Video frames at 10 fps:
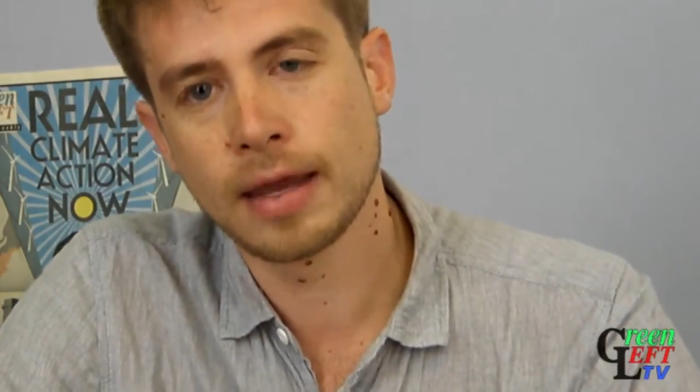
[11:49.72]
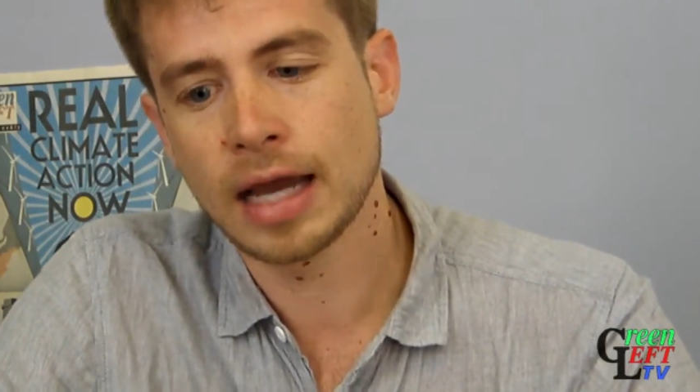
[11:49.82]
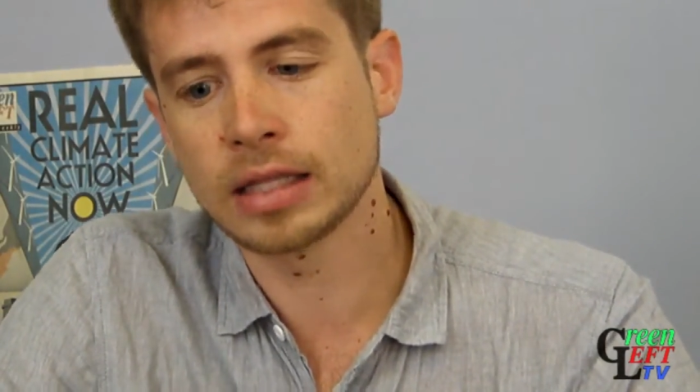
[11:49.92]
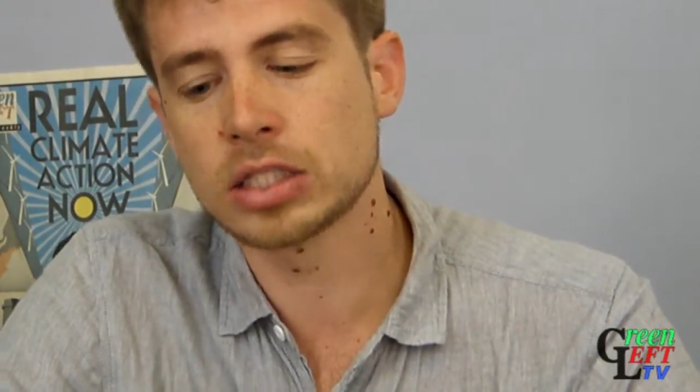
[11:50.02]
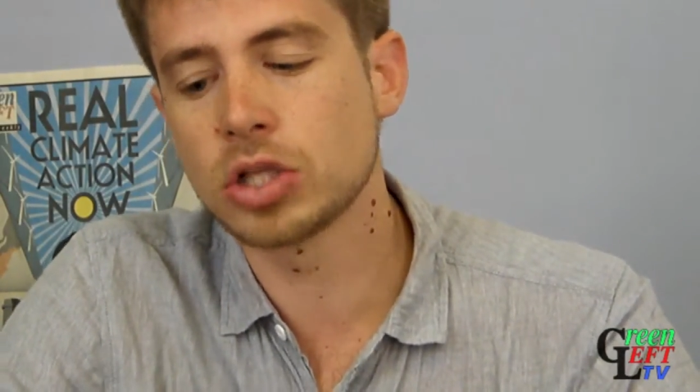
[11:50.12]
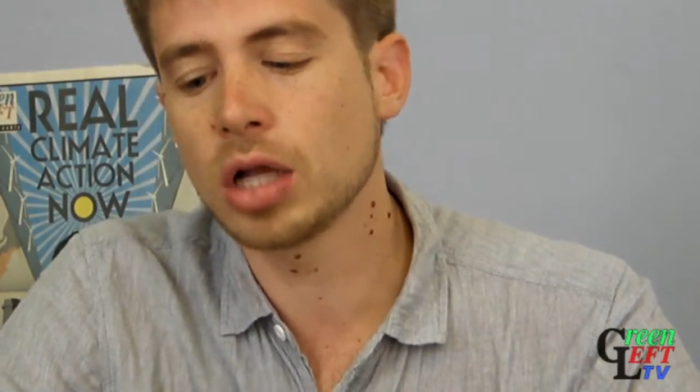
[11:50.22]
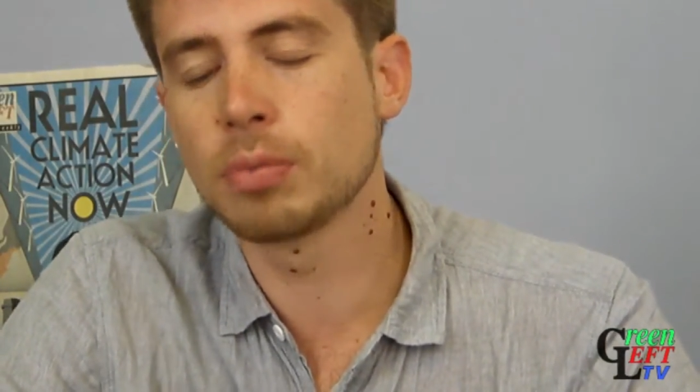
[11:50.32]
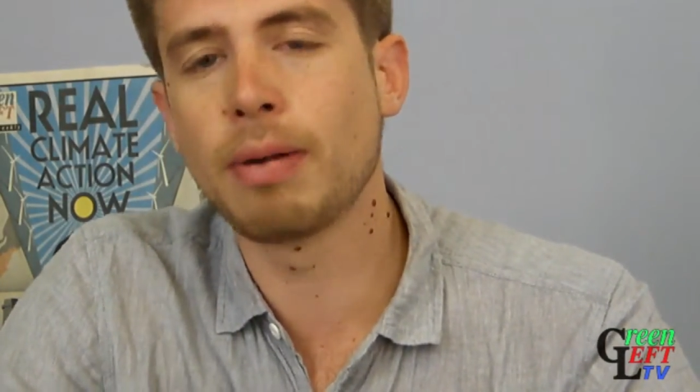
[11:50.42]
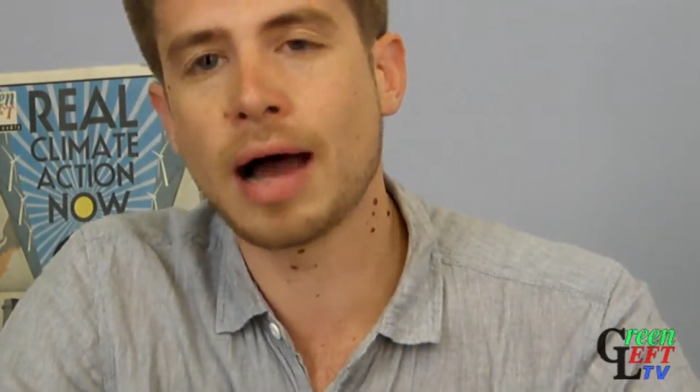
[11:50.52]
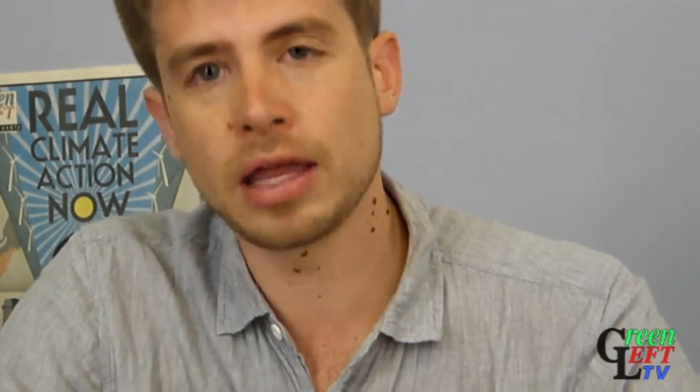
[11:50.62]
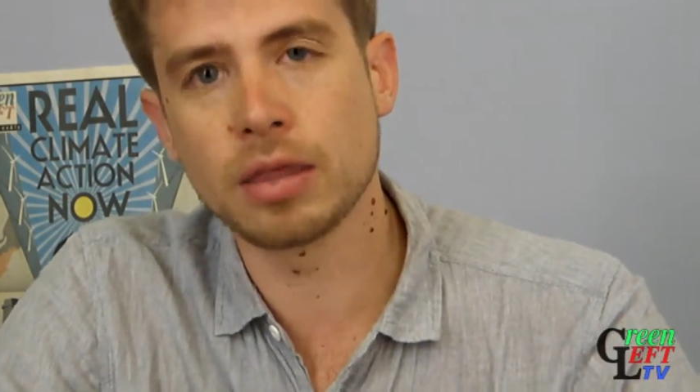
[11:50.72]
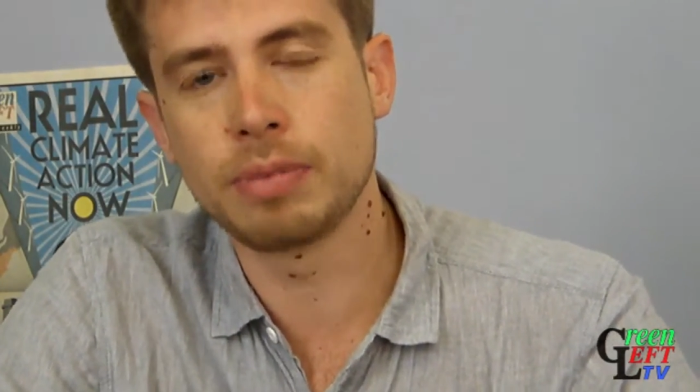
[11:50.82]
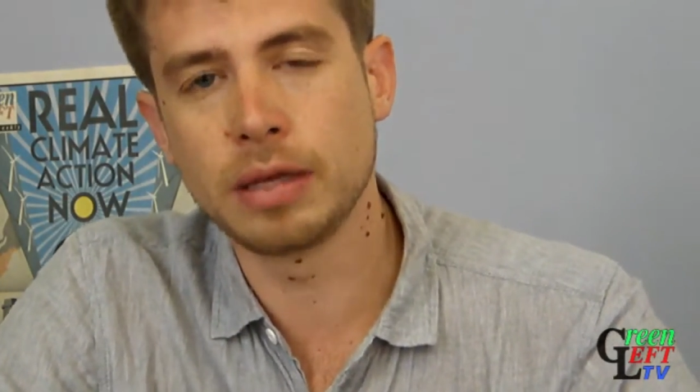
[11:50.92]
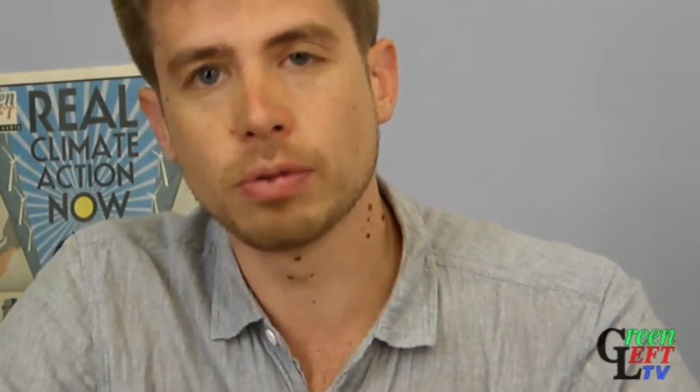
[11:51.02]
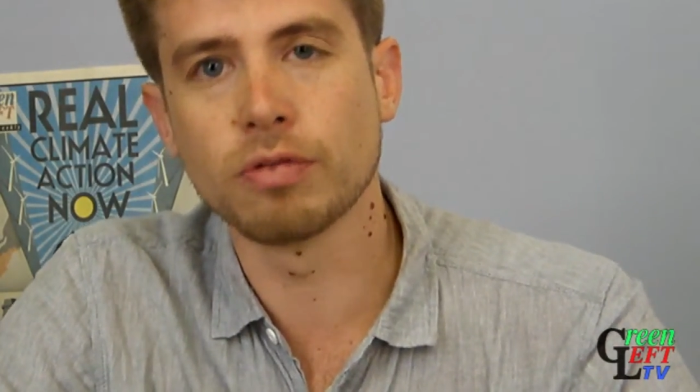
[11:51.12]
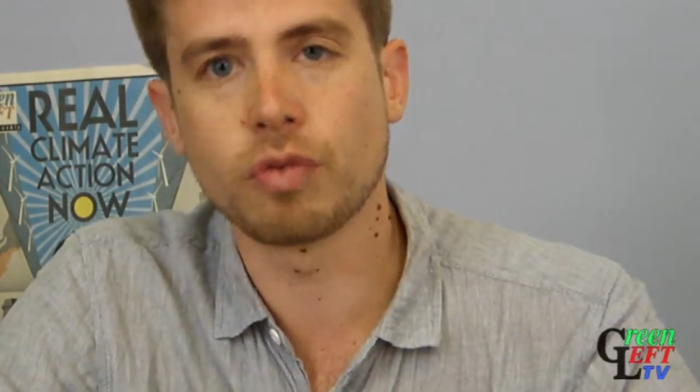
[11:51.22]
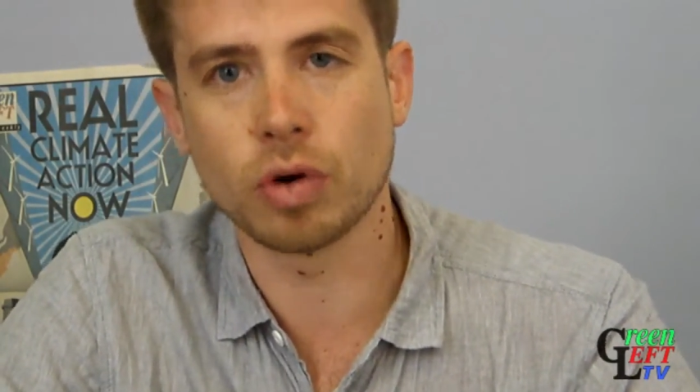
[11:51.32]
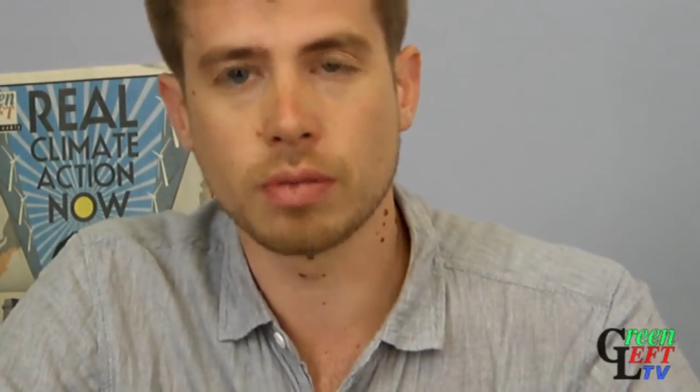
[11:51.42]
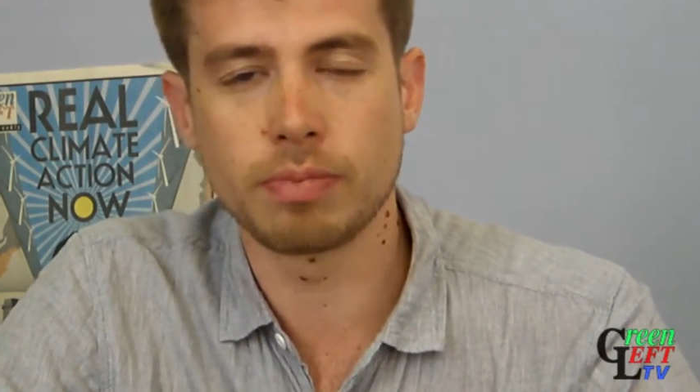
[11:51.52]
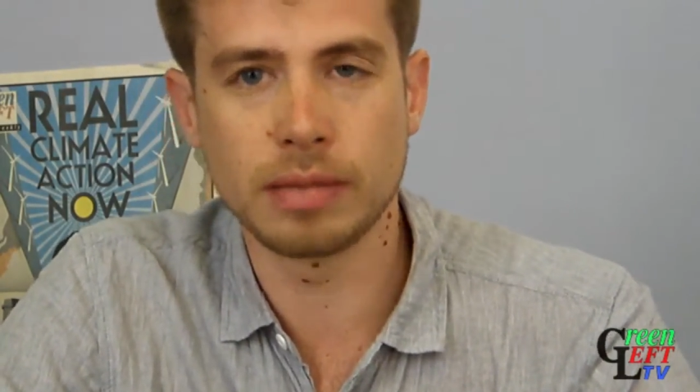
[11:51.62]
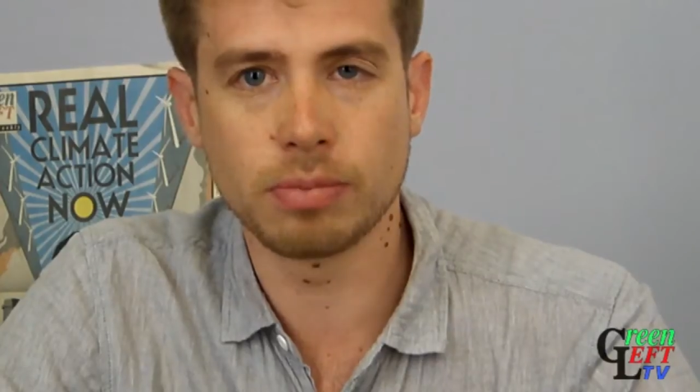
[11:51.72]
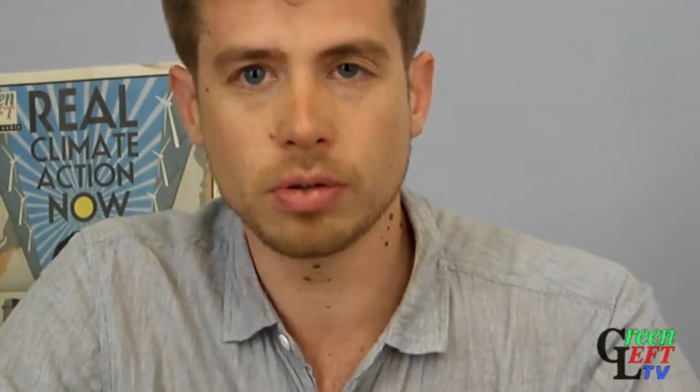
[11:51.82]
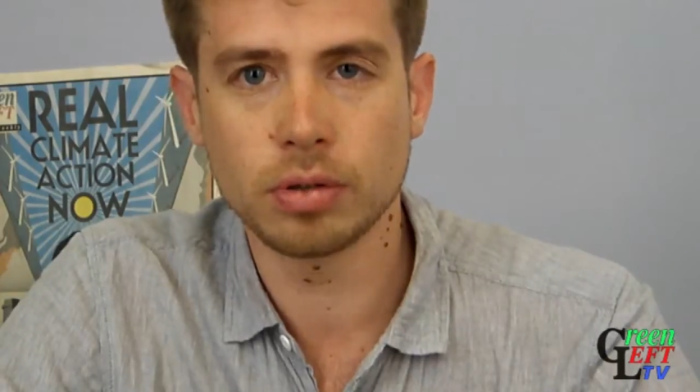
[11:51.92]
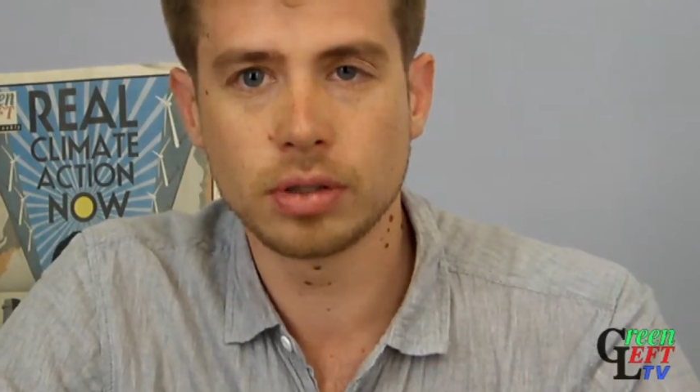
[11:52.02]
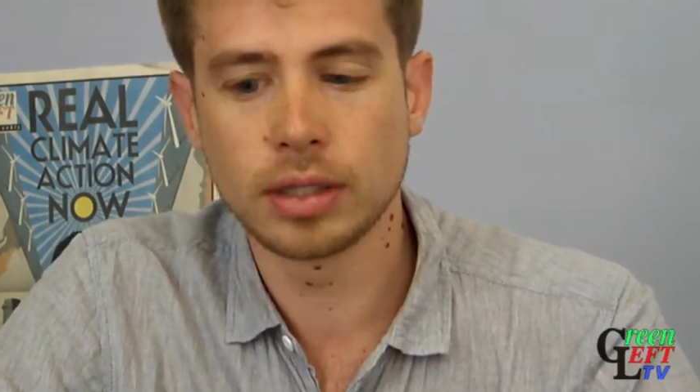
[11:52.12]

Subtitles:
and it's not by the people for the people,